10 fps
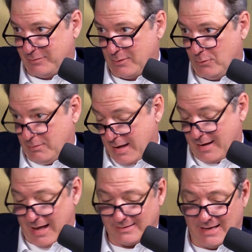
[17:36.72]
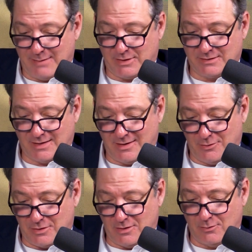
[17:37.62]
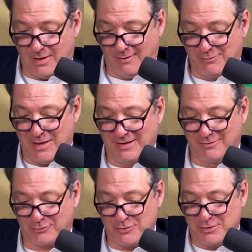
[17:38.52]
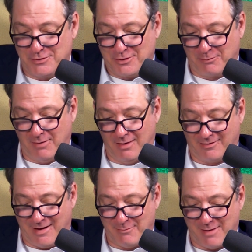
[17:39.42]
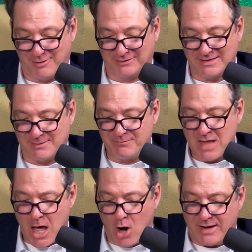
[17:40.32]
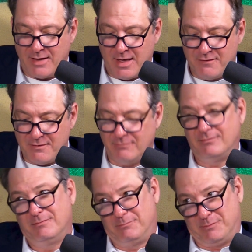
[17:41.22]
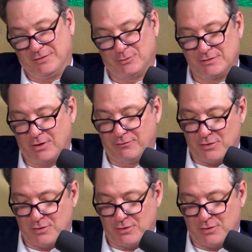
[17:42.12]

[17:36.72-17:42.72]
I can, because I know you, and I mean, through you, your mother, I might be able to get some. All right, this one's good for you.